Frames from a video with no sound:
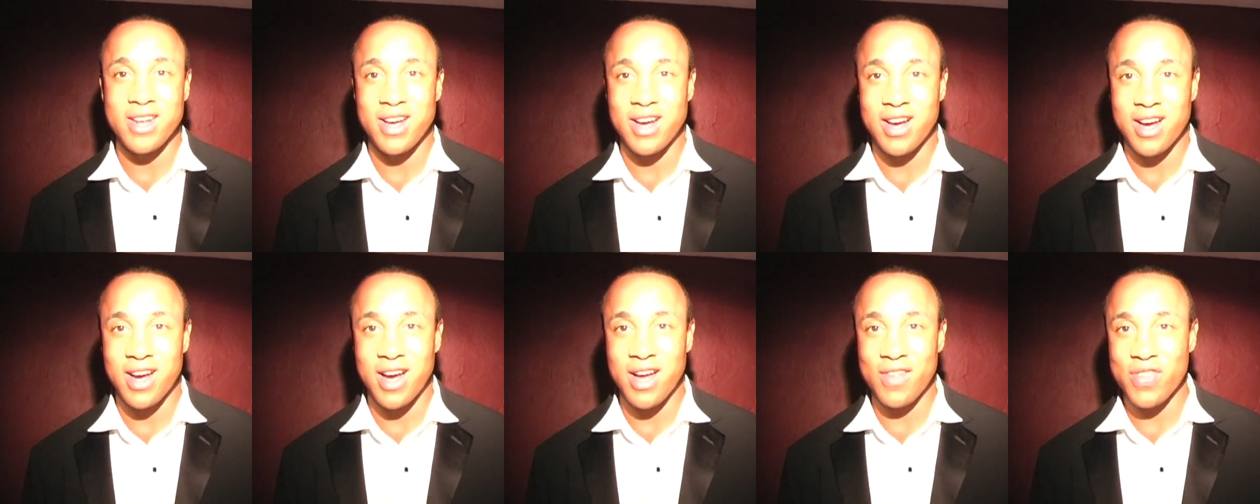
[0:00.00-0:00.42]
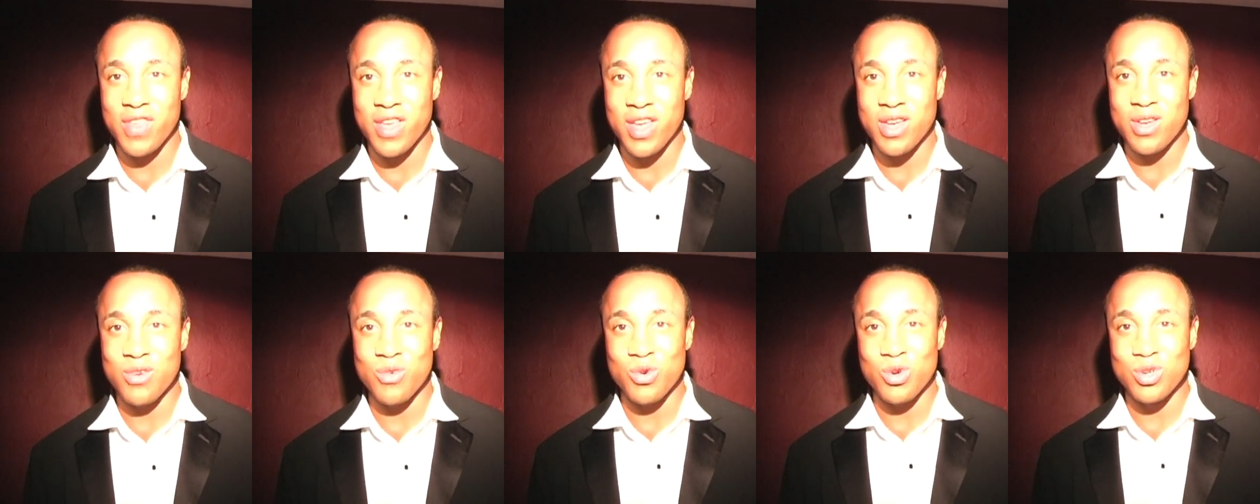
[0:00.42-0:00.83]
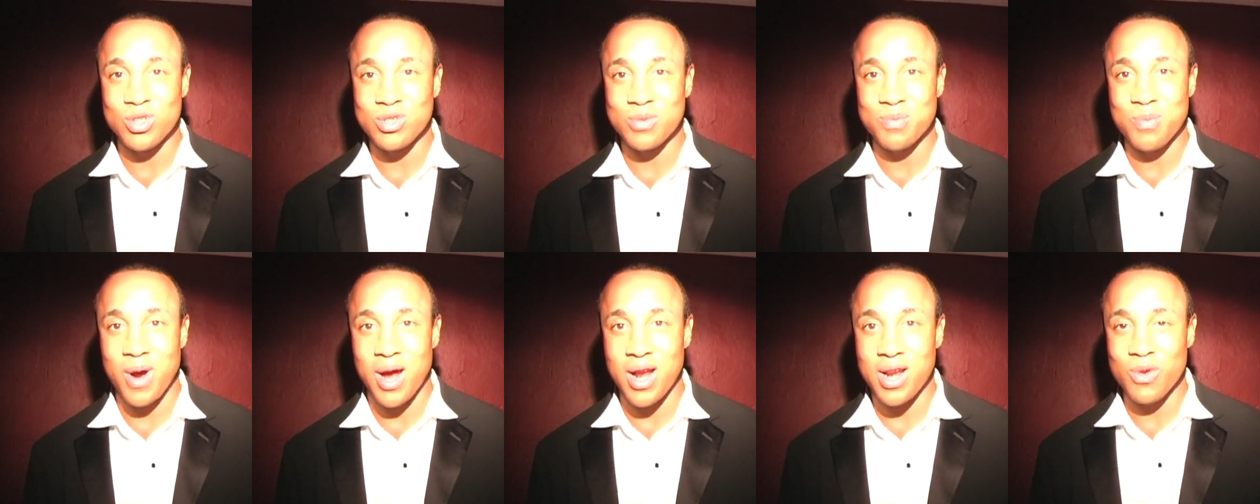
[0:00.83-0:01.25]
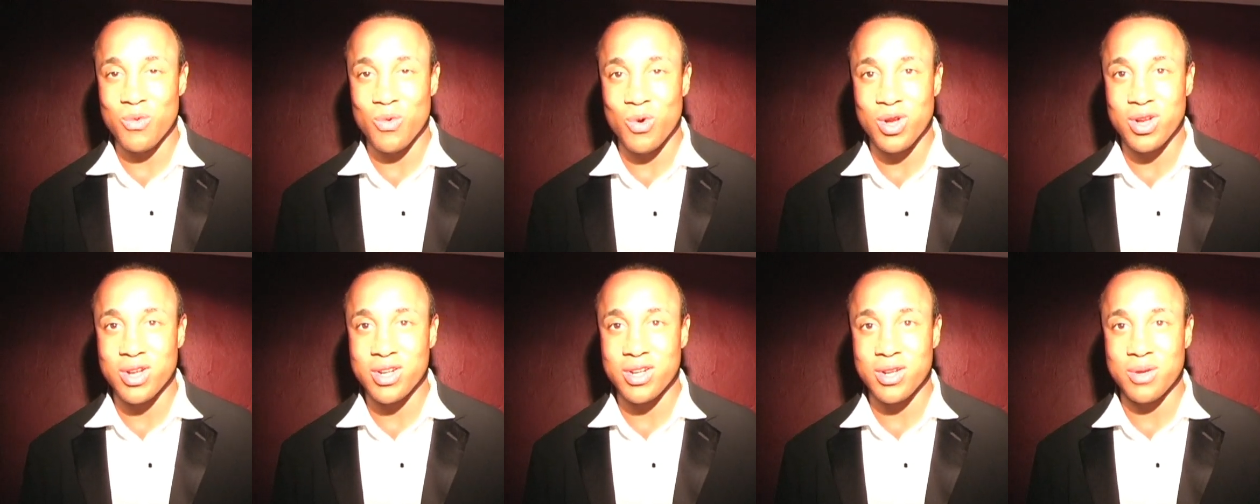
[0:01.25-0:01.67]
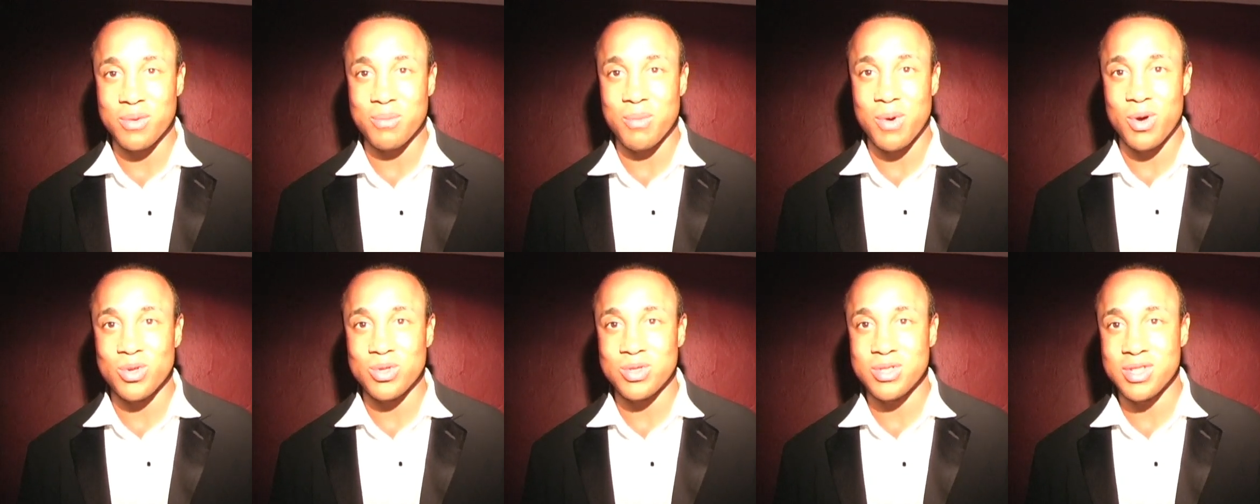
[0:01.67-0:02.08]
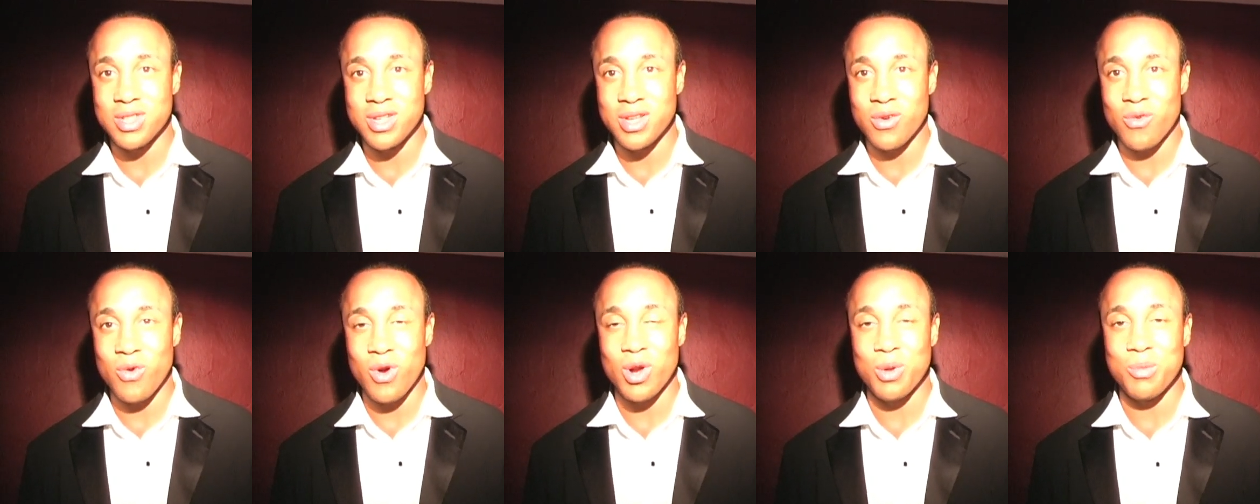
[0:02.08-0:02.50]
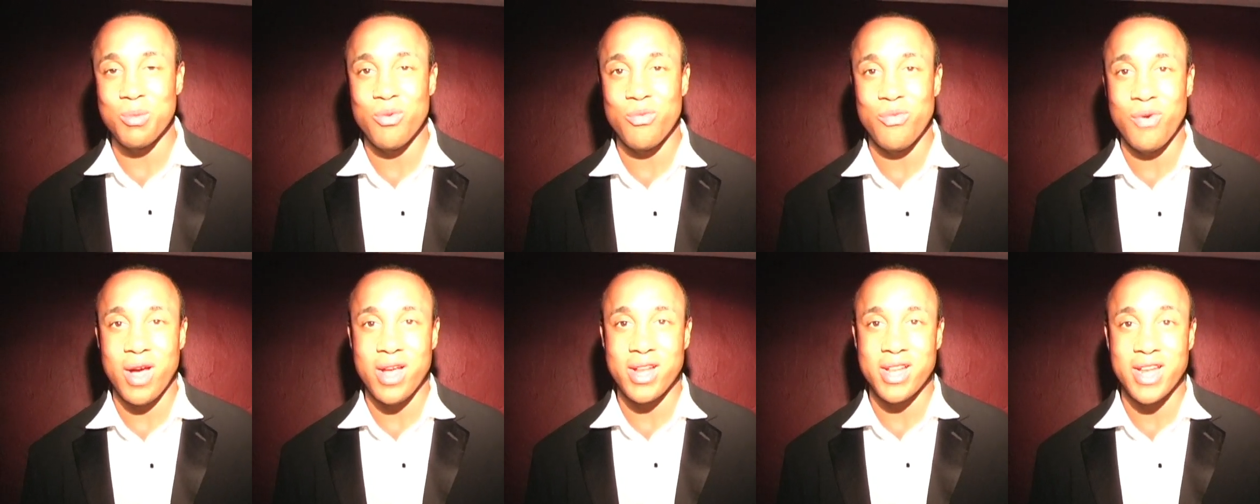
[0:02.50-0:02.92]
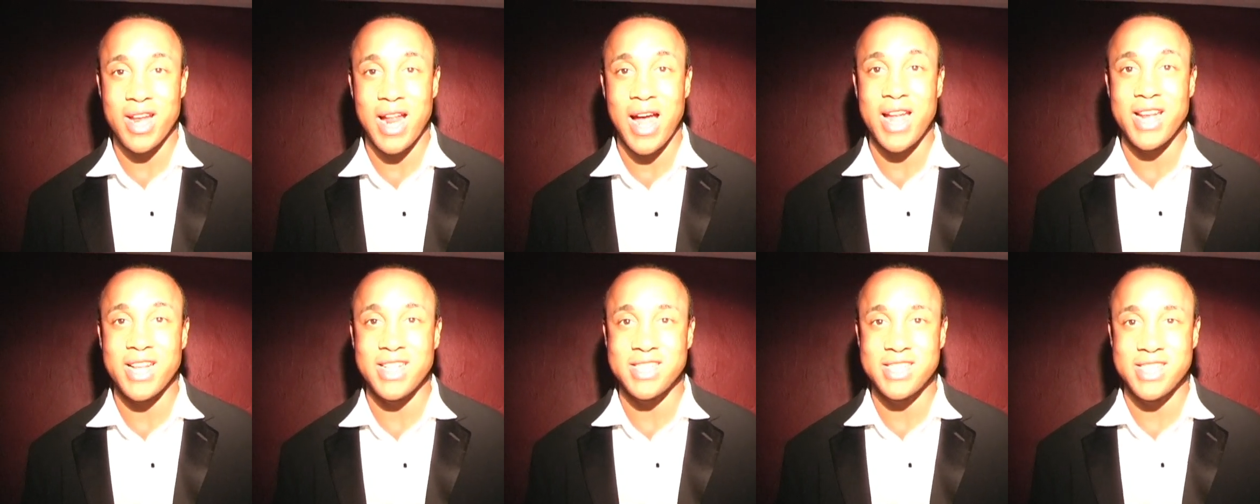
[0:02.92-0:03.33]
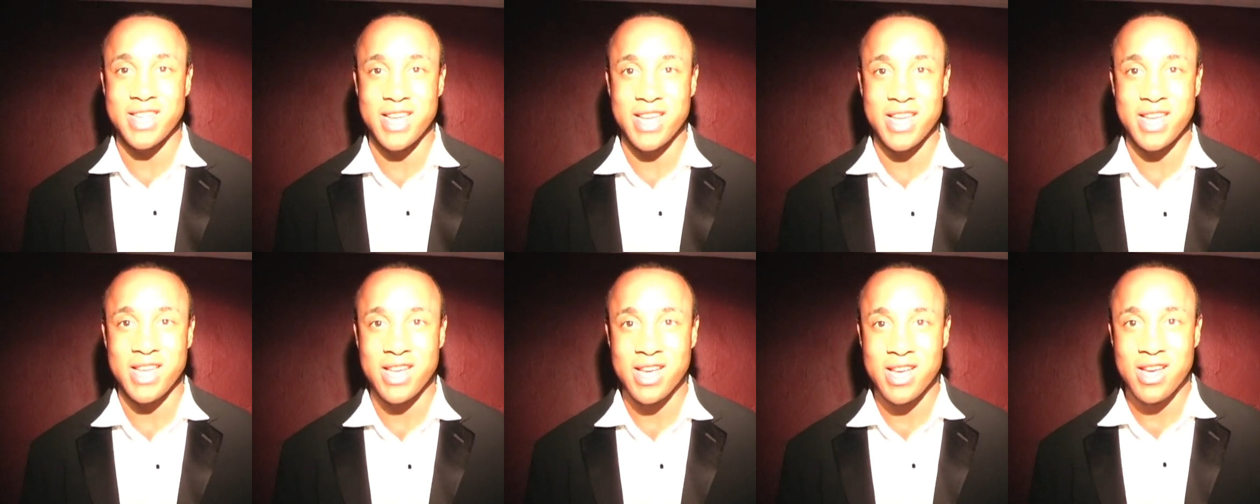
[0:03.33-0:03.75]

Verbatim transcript: Uh, I think was probably one of the most incredible fight that I didn't see